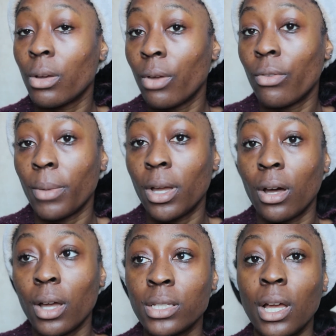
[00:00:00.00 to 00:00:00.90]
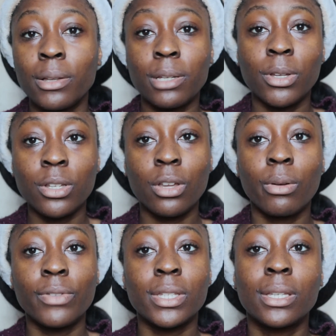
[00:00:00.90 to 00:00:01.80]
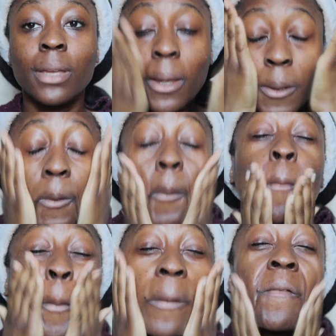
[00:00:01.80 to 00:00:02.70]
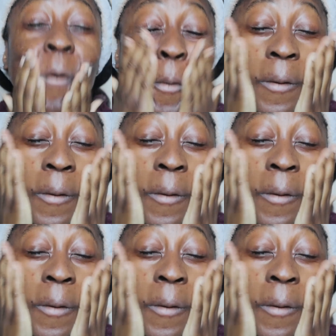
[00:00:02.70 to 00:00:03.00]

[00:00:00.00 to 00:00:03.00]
go over my eyes. Actually, I'm gonna go over this again. Just go over my full